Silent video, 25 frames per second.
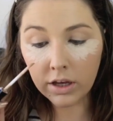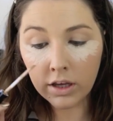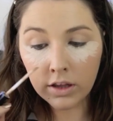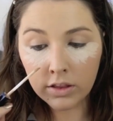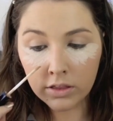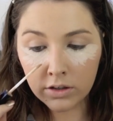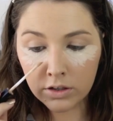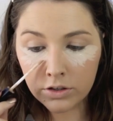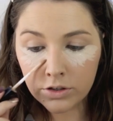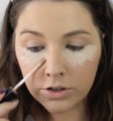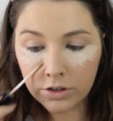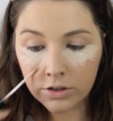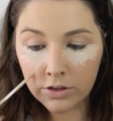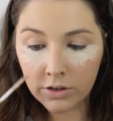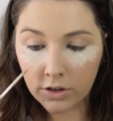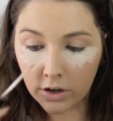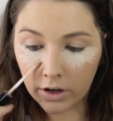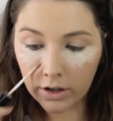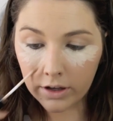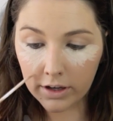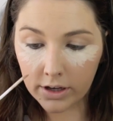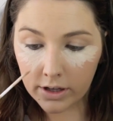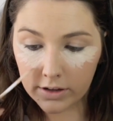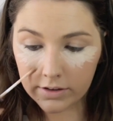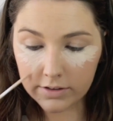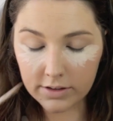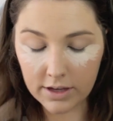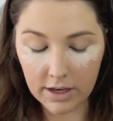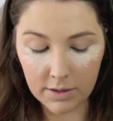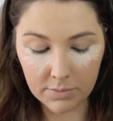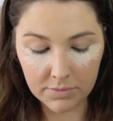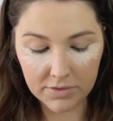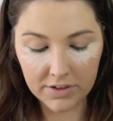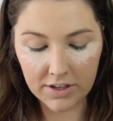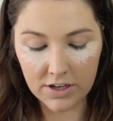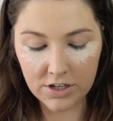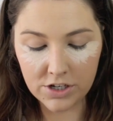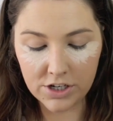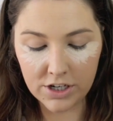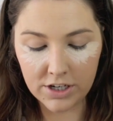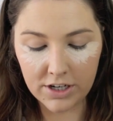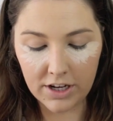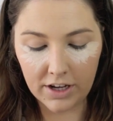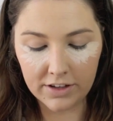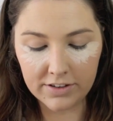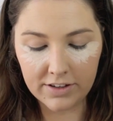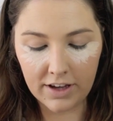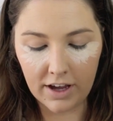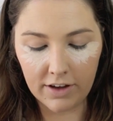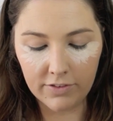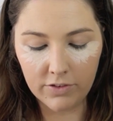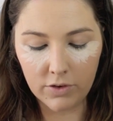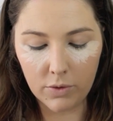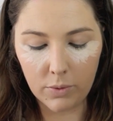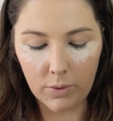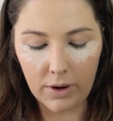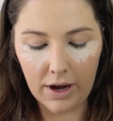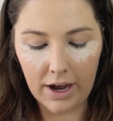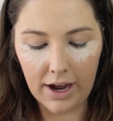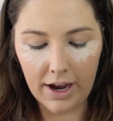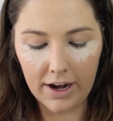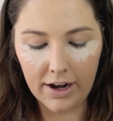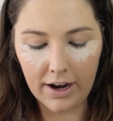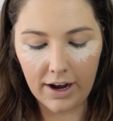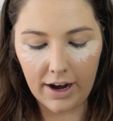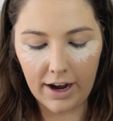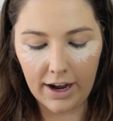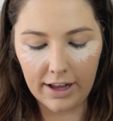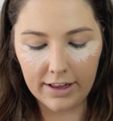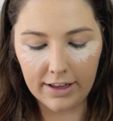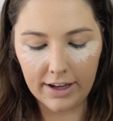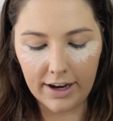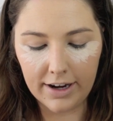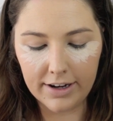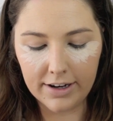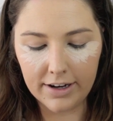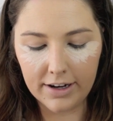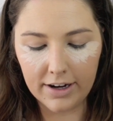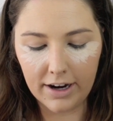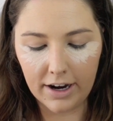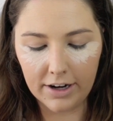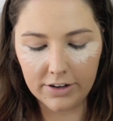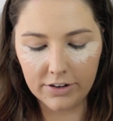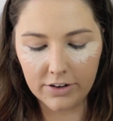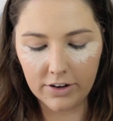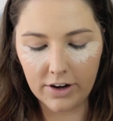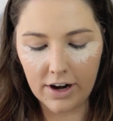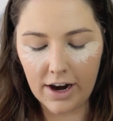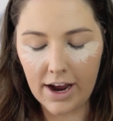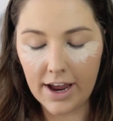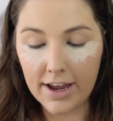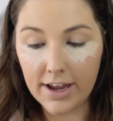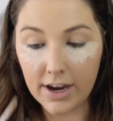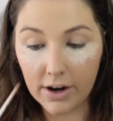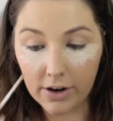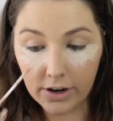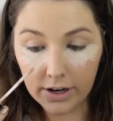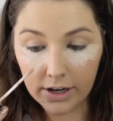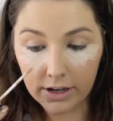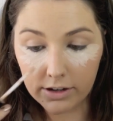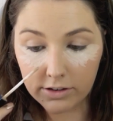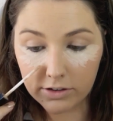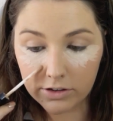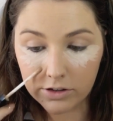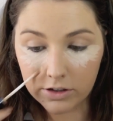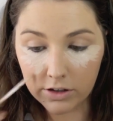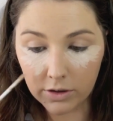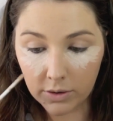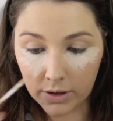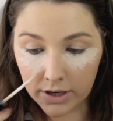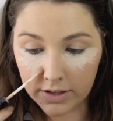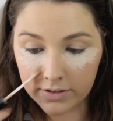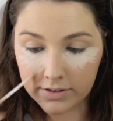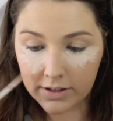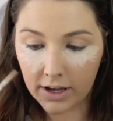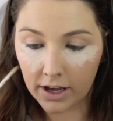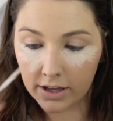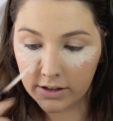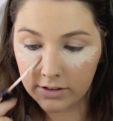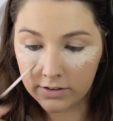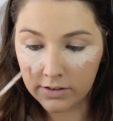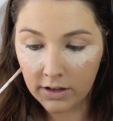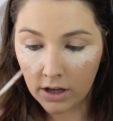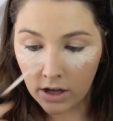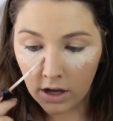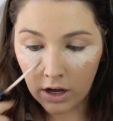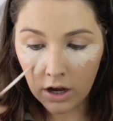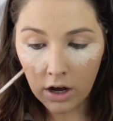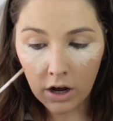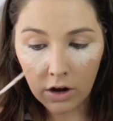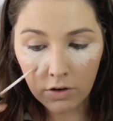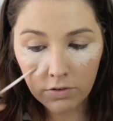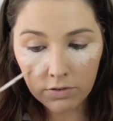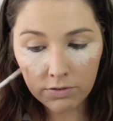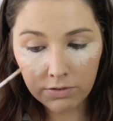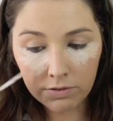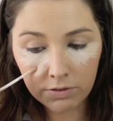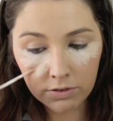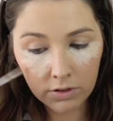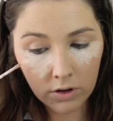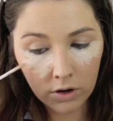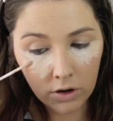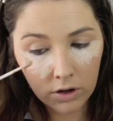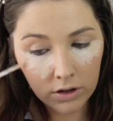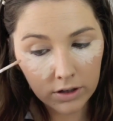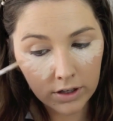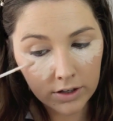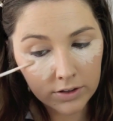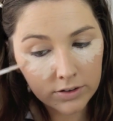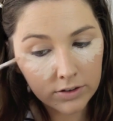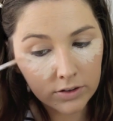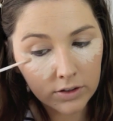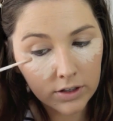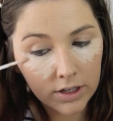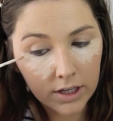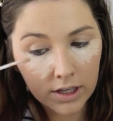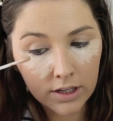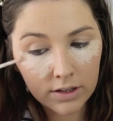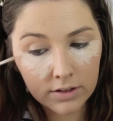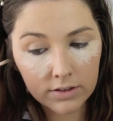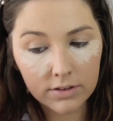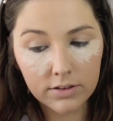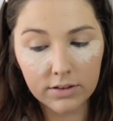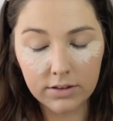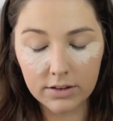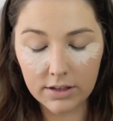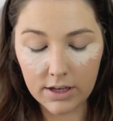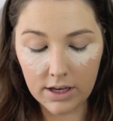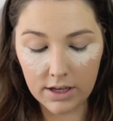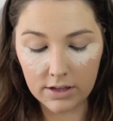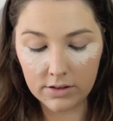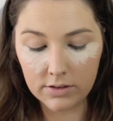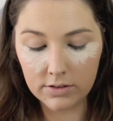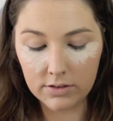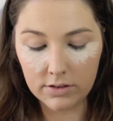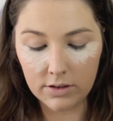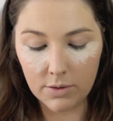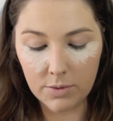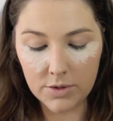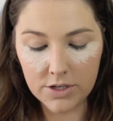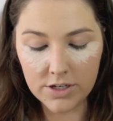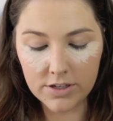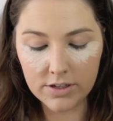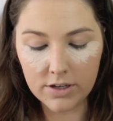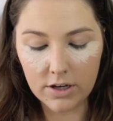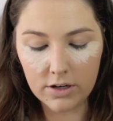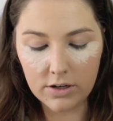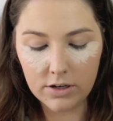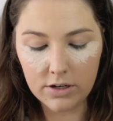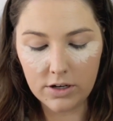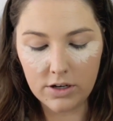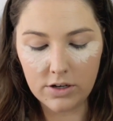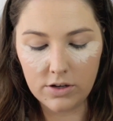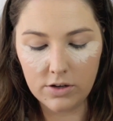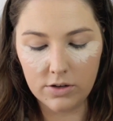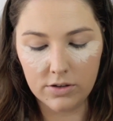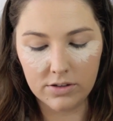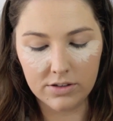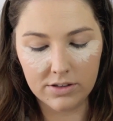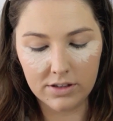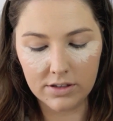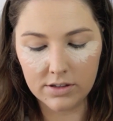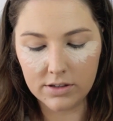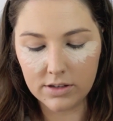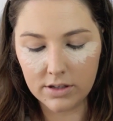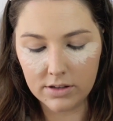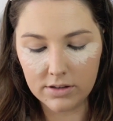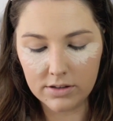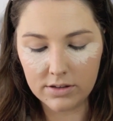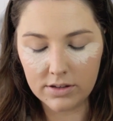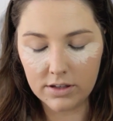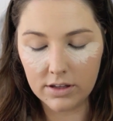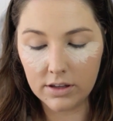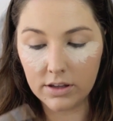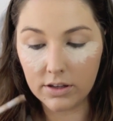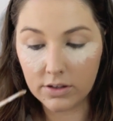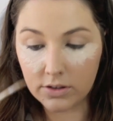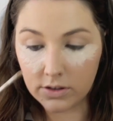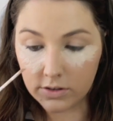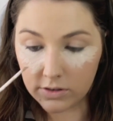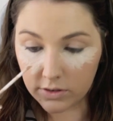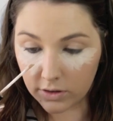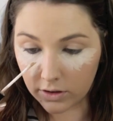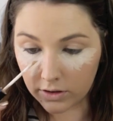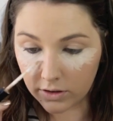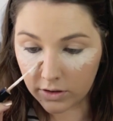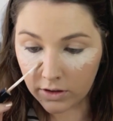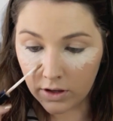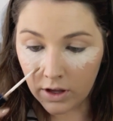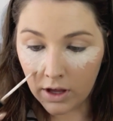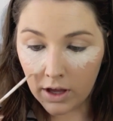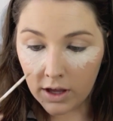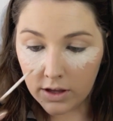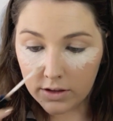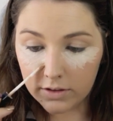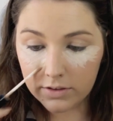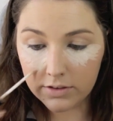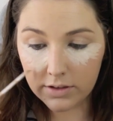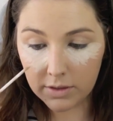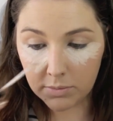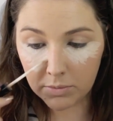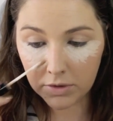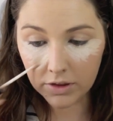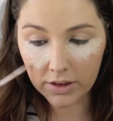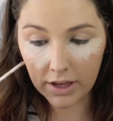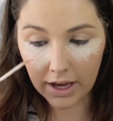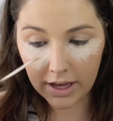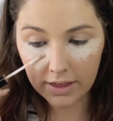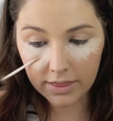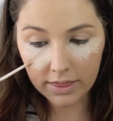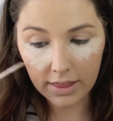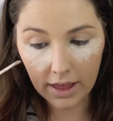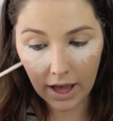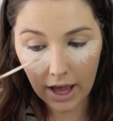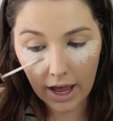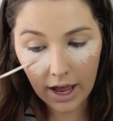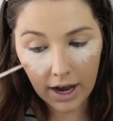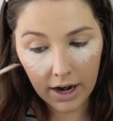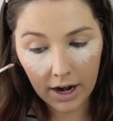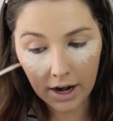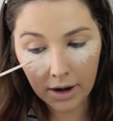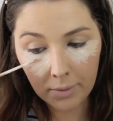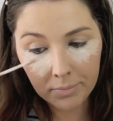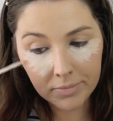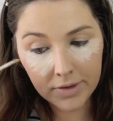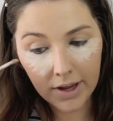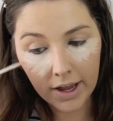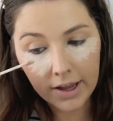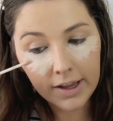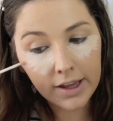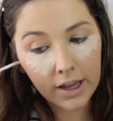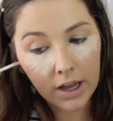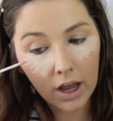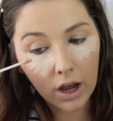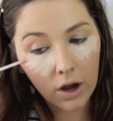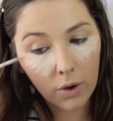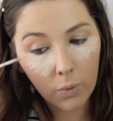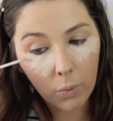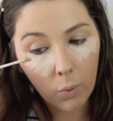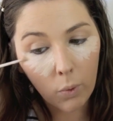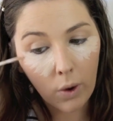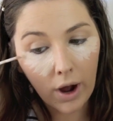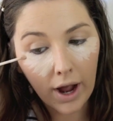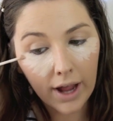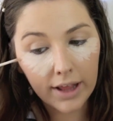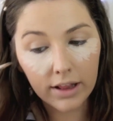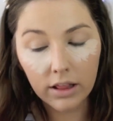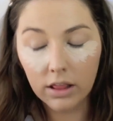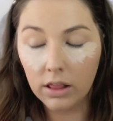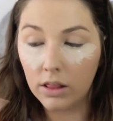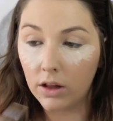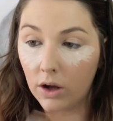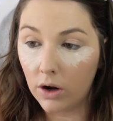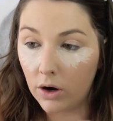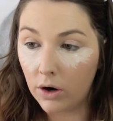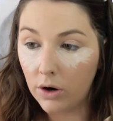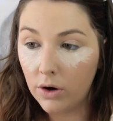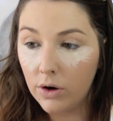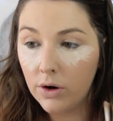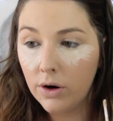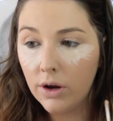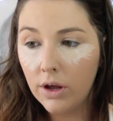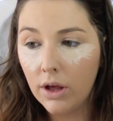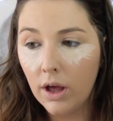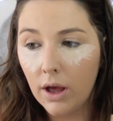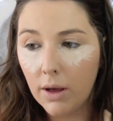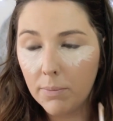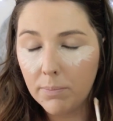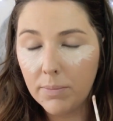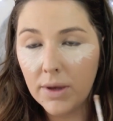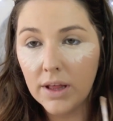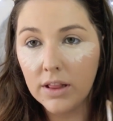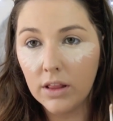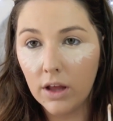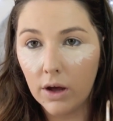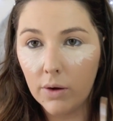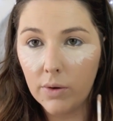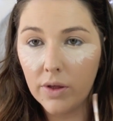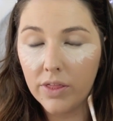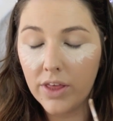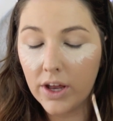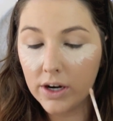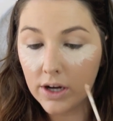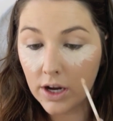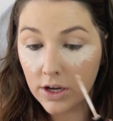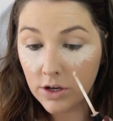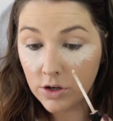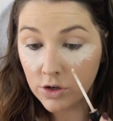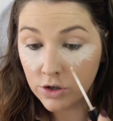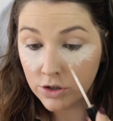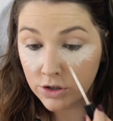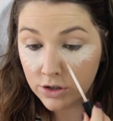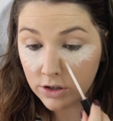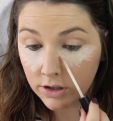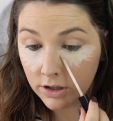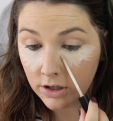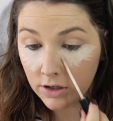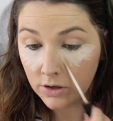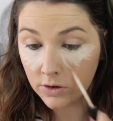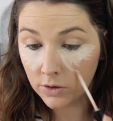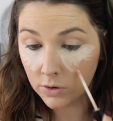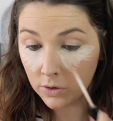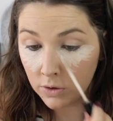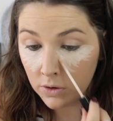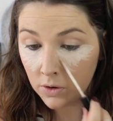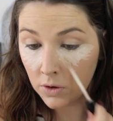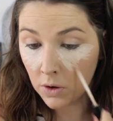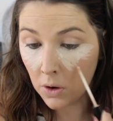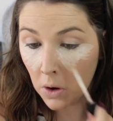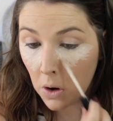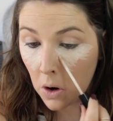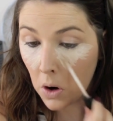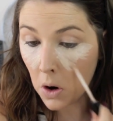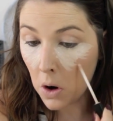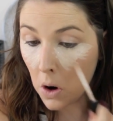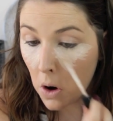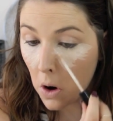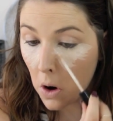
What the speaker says: In the tutorial it seems that she does have quite highlighted under eye areas. She always has flawless looking skin, so we're just going to use this concealer to sort of simulate that. I'm taking it quite low, a bit lower than I usually do.